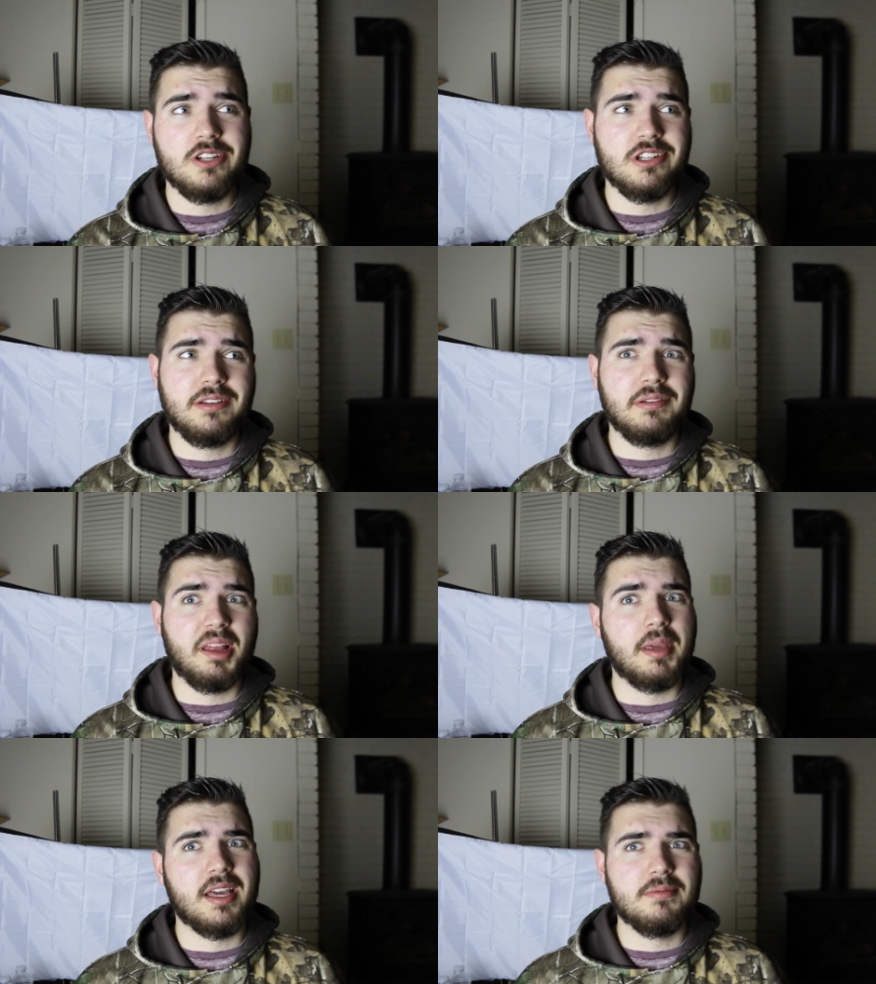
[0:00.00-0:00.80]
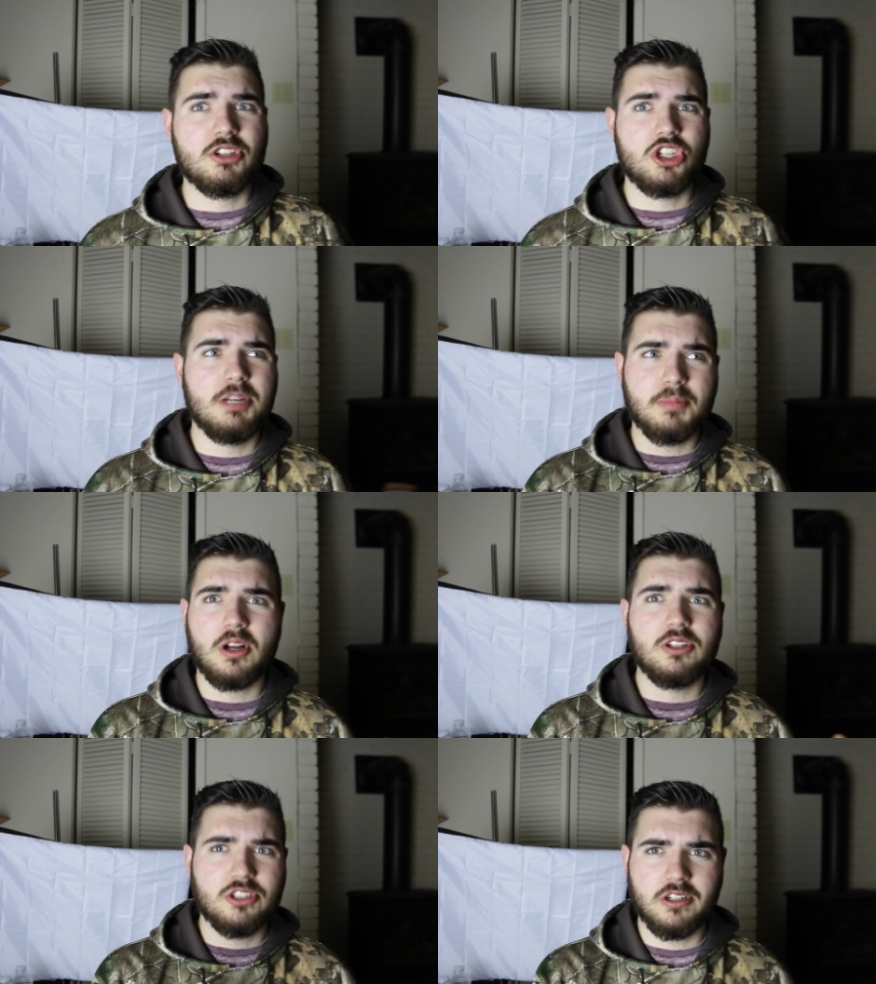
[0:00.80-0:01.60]
it and just do something, a
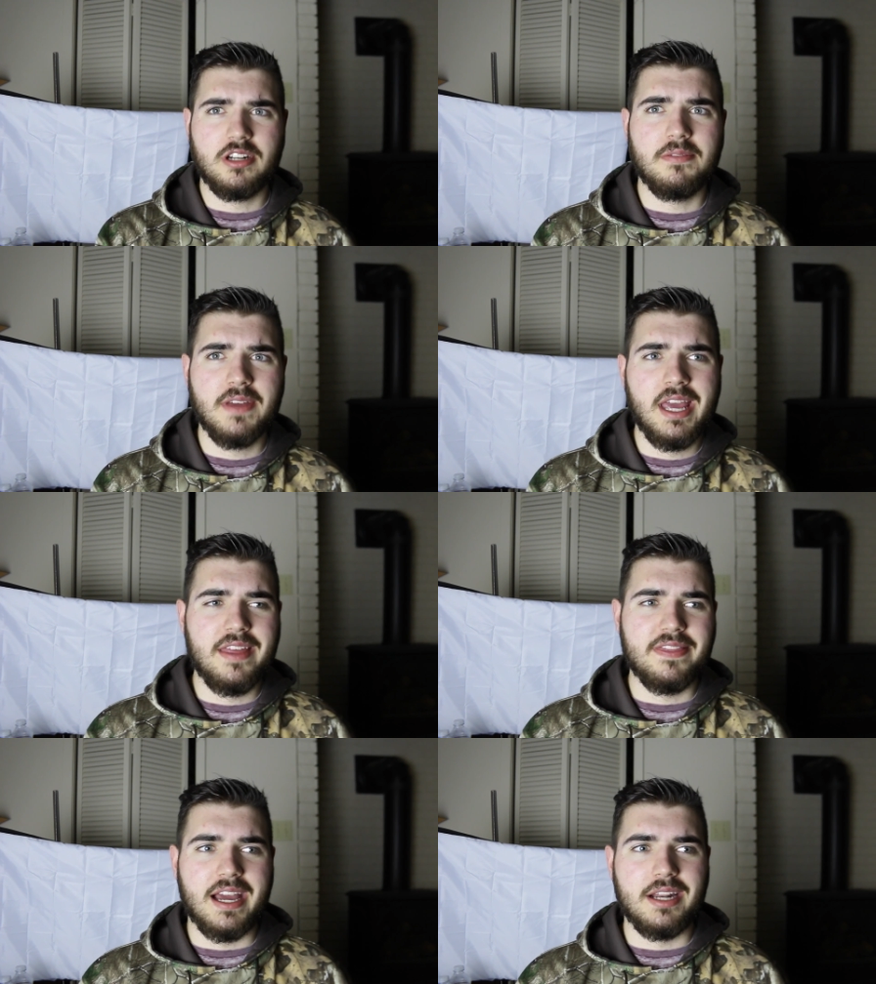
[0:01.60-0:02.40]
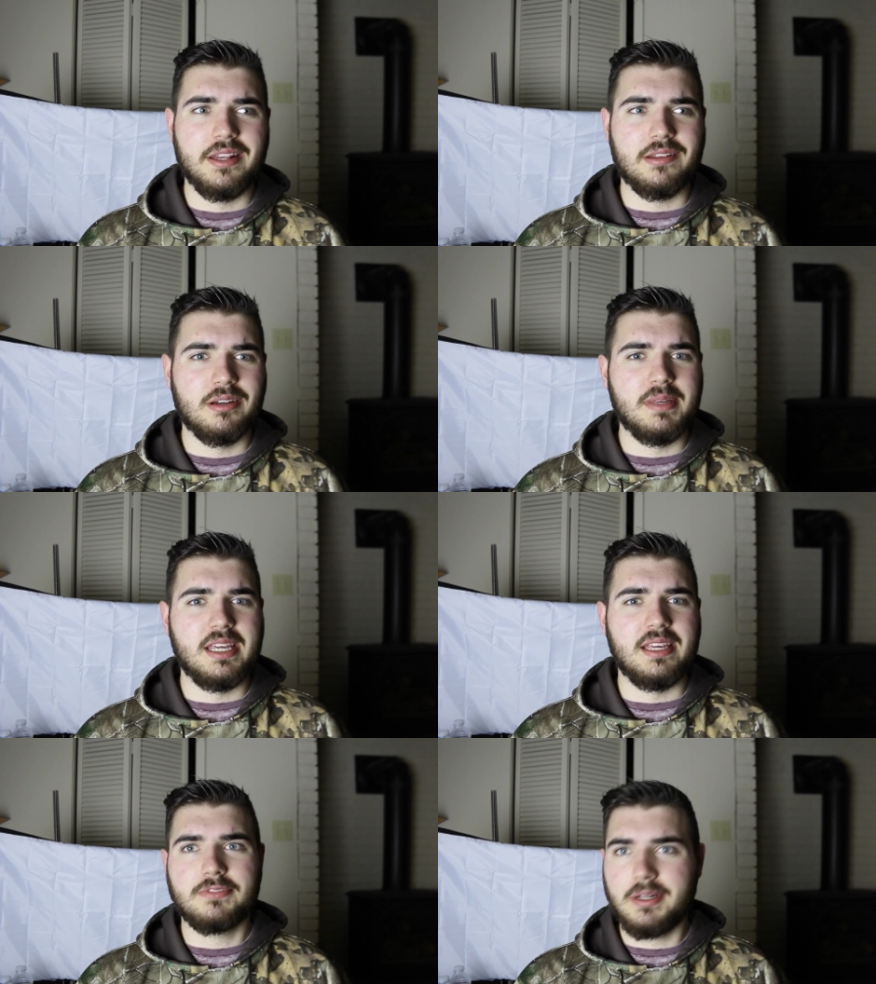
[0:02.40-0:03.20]
cheaper alternative that is gonna
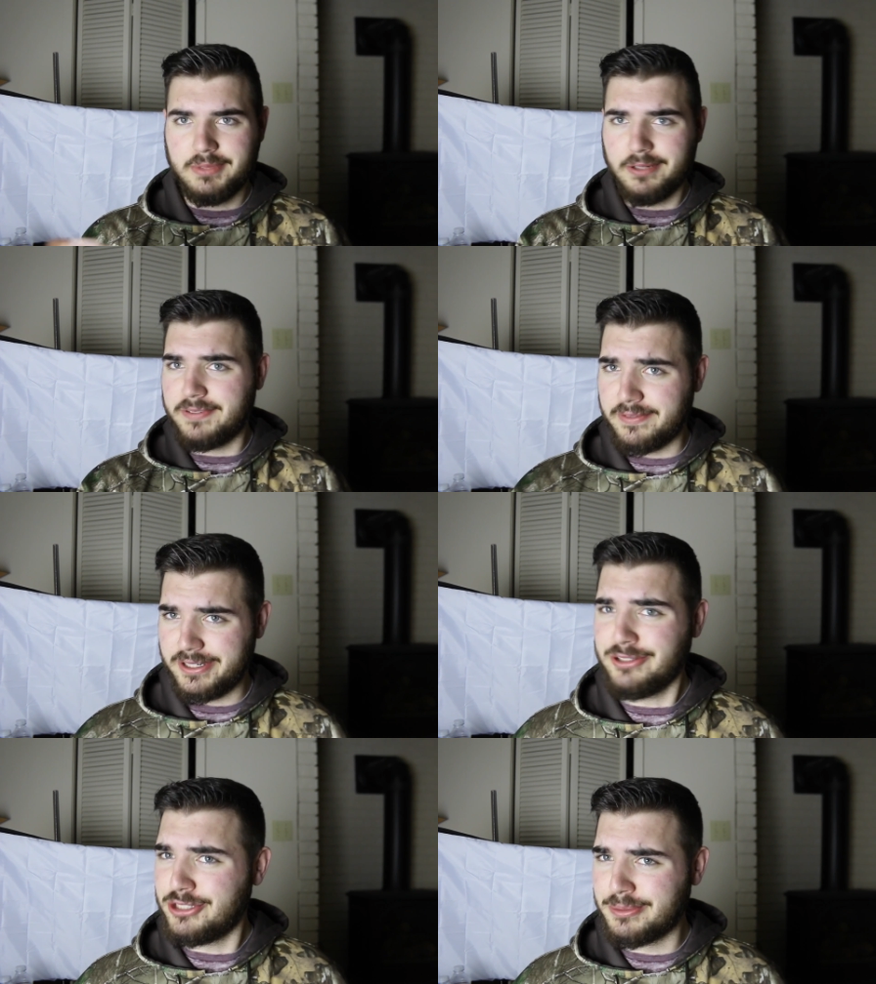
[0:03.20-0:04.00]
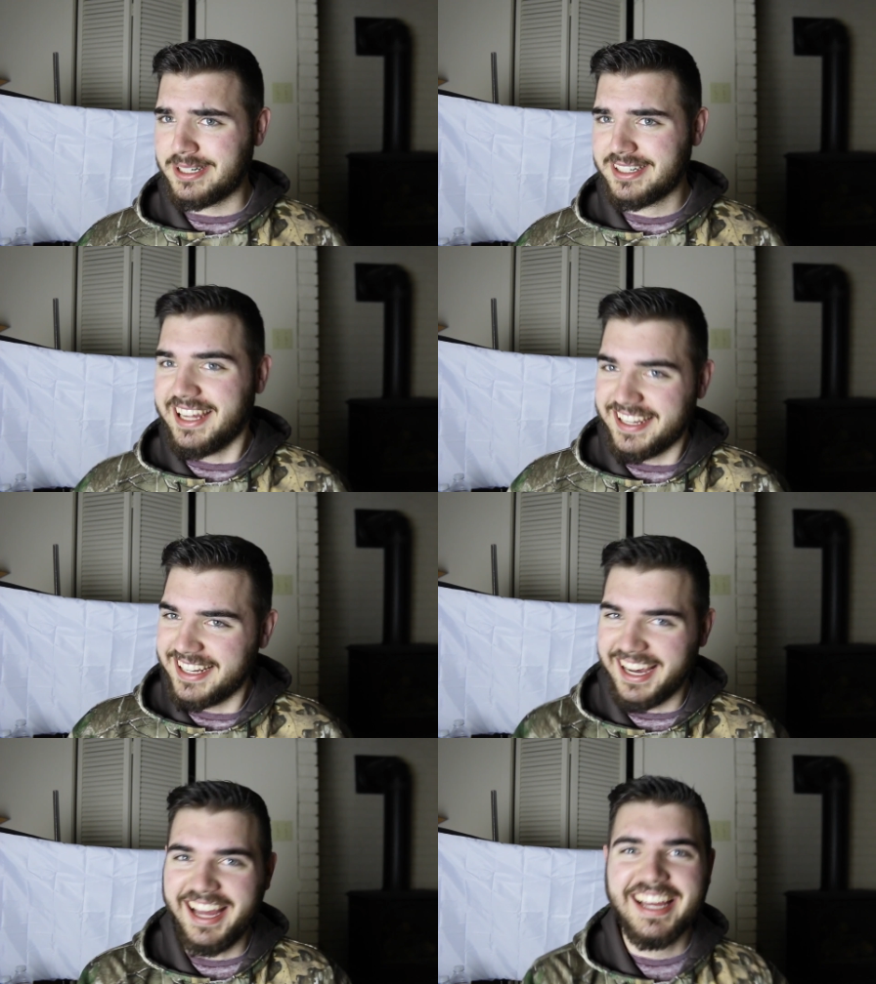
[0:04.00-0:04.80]
be from your favorite
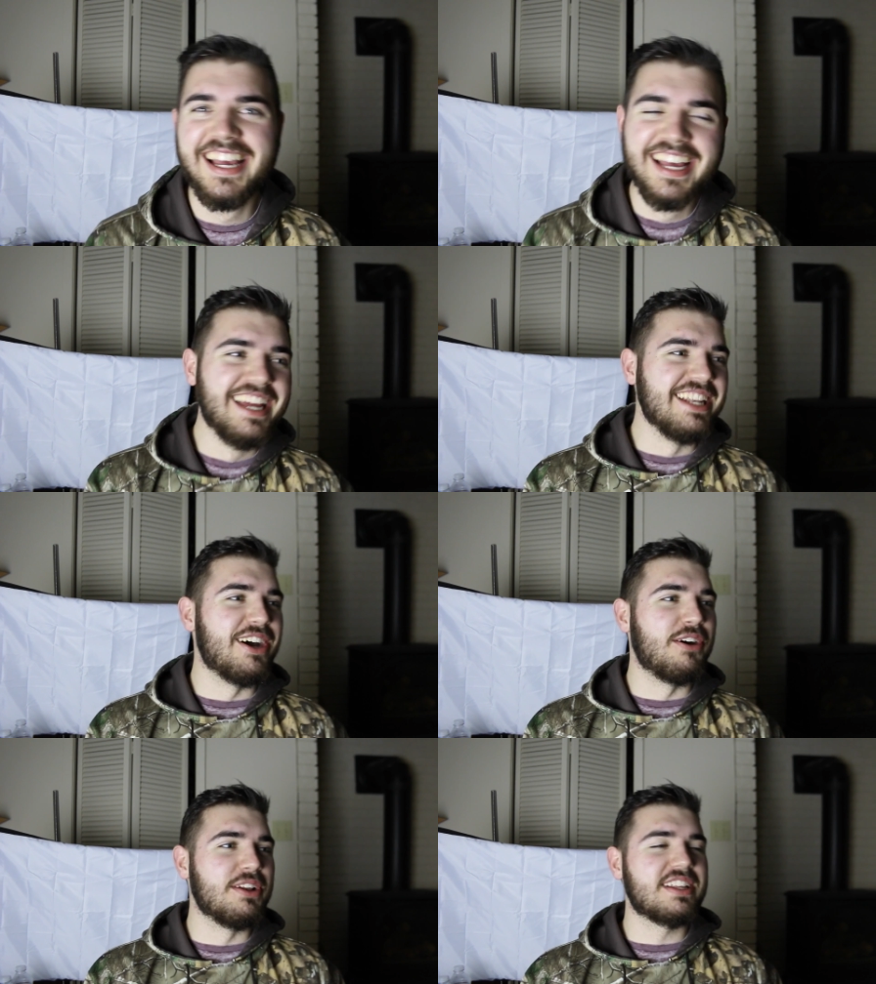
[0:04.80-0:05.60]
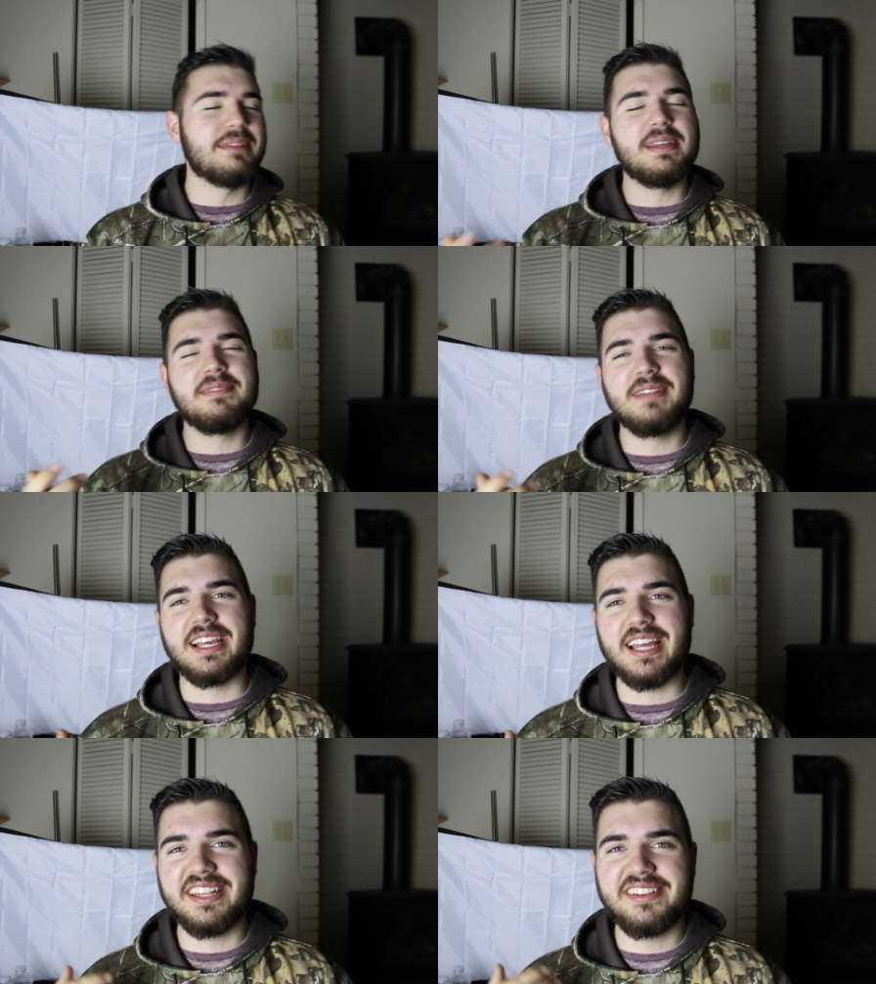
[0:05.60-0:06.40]
YouTuber. No, it's gonna be
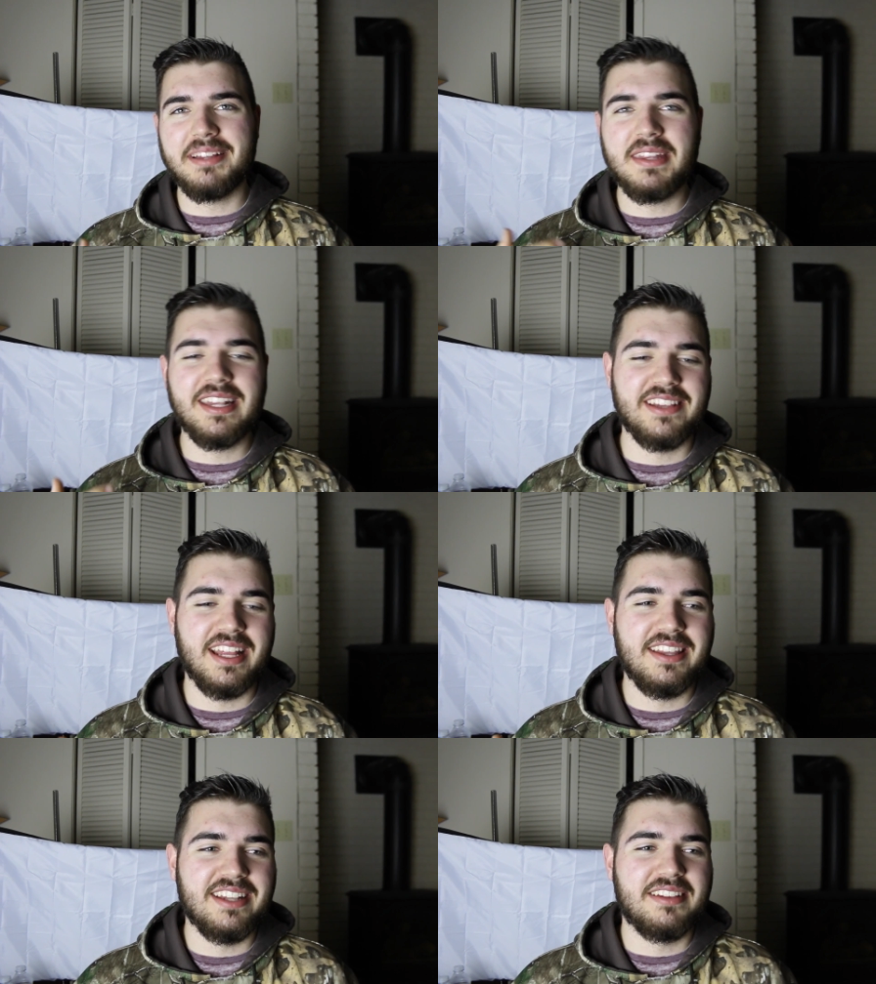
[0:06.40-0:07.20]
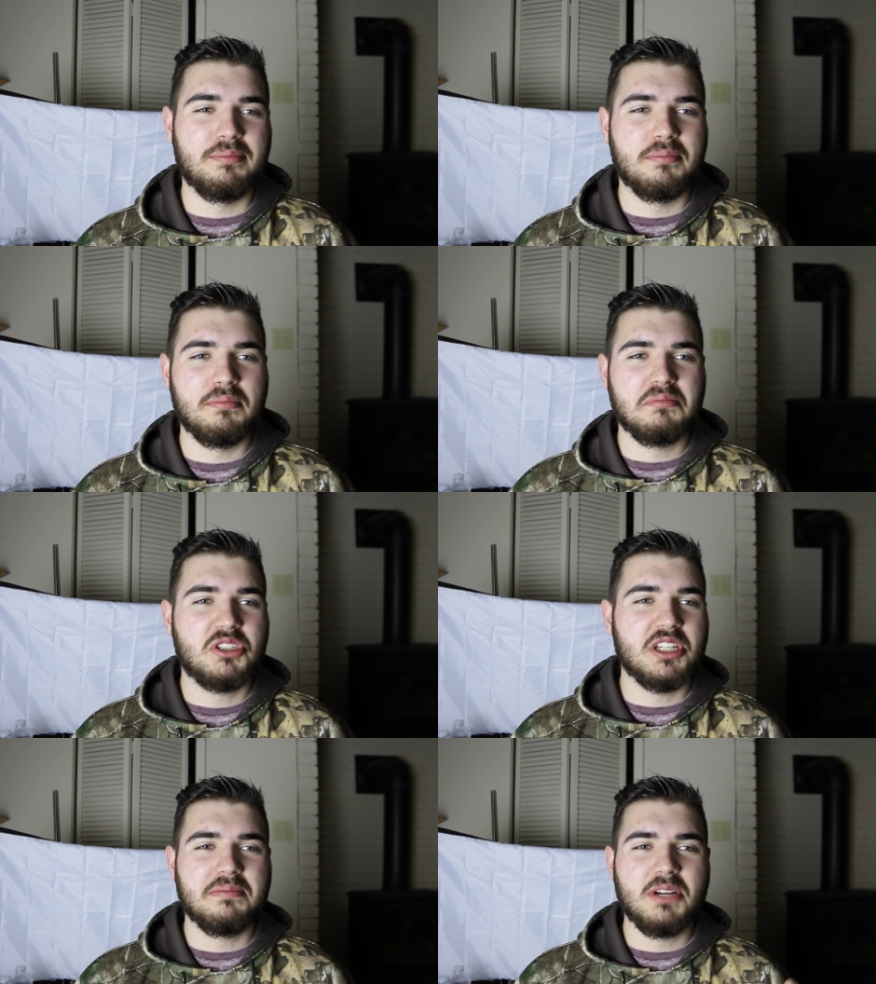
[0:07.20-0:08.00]
like something that's
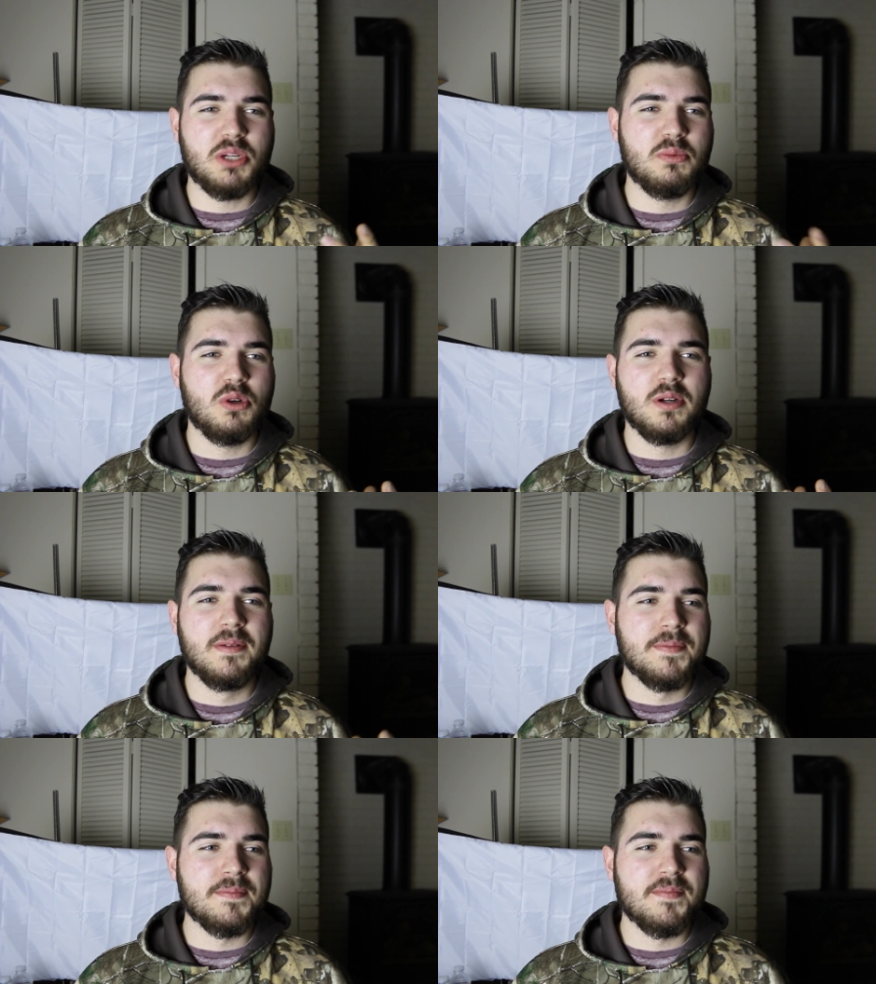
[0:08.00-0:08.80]
just much more